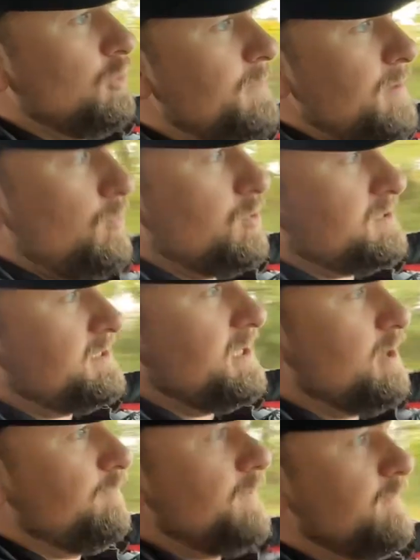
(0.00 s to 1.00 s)
bit more
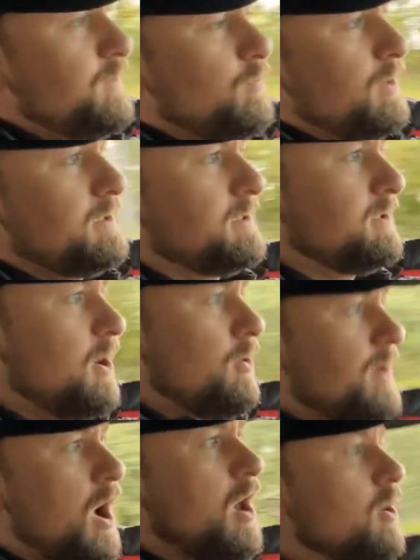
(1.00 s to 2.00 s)
stiff if you wanted to go
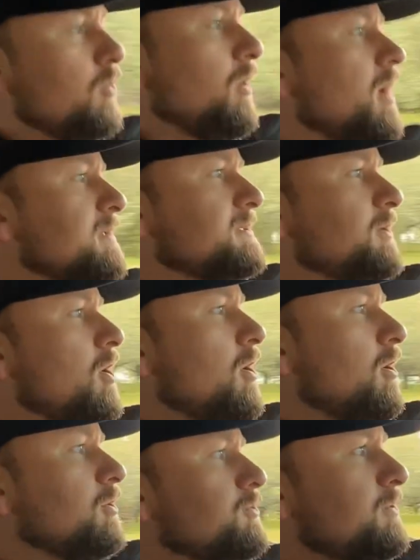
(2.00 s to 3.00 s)
and autocross the
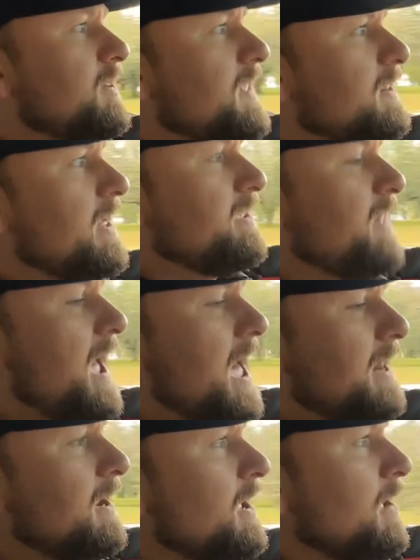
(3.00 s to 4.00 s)
car or do anything like
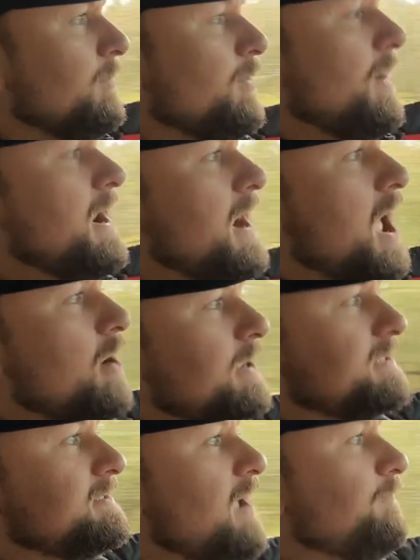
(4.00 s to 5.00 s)
that. But right now,
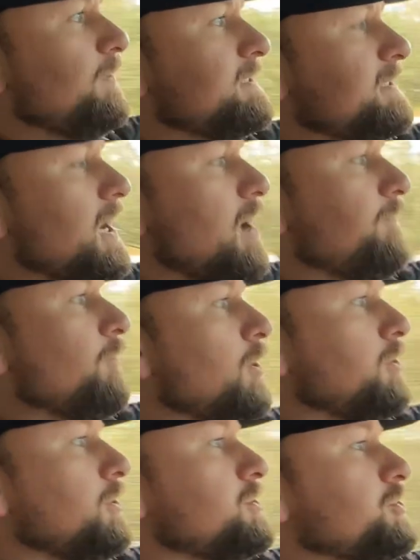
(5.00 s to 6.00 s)
it's definitely set up for a
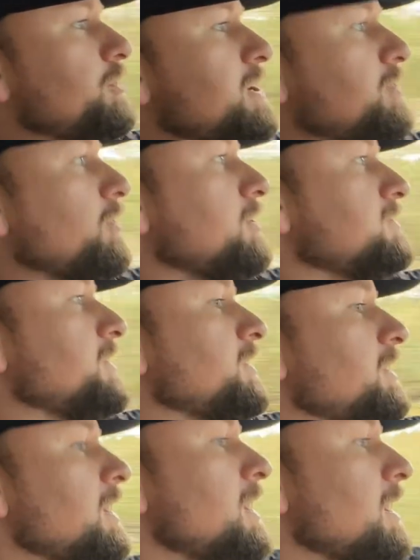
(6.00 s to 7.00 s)
good street cruiser.
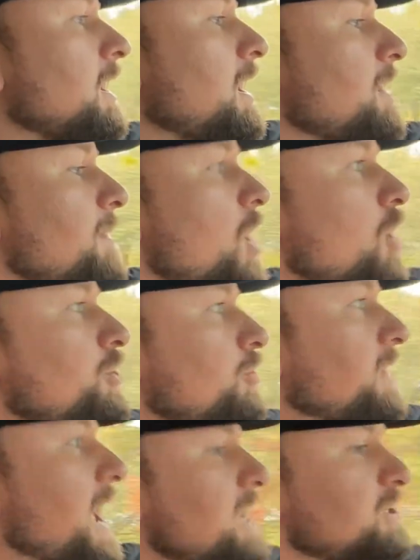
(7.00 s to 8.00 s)
All your
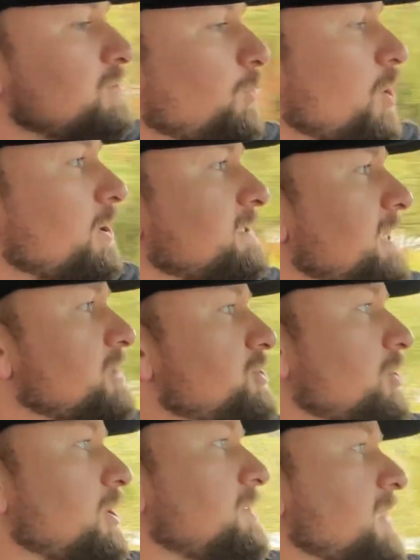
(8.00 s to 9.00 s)
gauges work as they
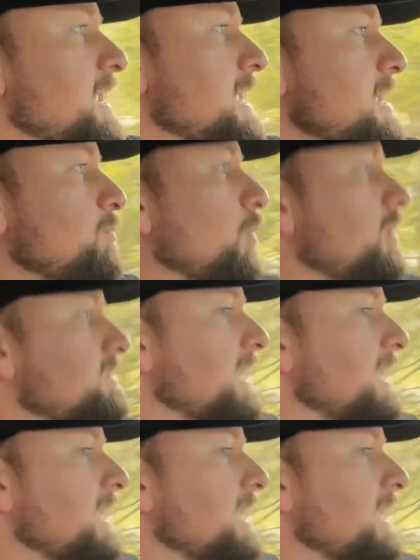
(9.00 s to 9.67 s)
should. The heat works